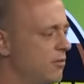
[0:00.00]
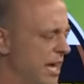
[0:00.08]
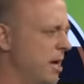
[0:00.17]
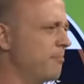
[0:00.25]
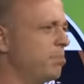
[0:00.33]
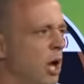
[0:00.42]

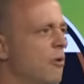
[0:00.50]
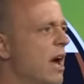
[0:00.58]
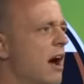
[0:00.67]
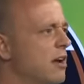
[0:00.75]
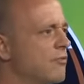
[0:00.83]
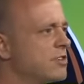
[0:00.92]
They get blown
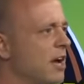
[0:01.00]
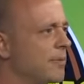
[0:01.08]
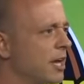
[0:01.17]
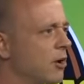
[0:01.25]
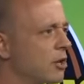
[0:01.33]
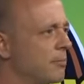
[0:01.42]
out every time
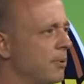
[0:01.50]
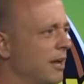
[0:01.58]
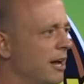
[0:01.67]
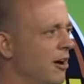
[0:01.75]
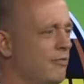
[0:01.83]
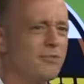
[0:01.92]
they go to the
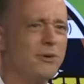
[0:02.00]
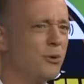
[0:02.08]
playoff.